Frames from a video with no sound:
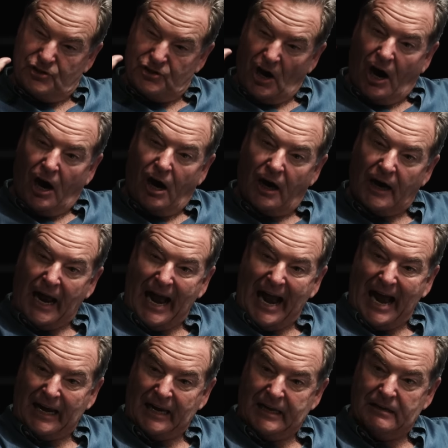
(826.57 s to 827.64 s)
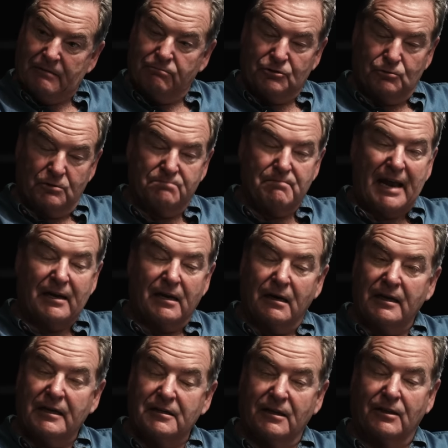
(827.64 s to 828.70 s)
dark alley, which was meant to
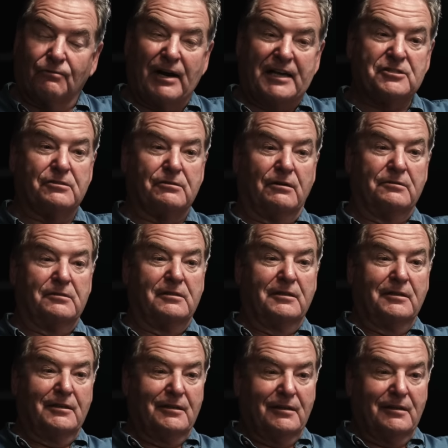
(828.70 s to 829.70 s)
lead to the restaurant.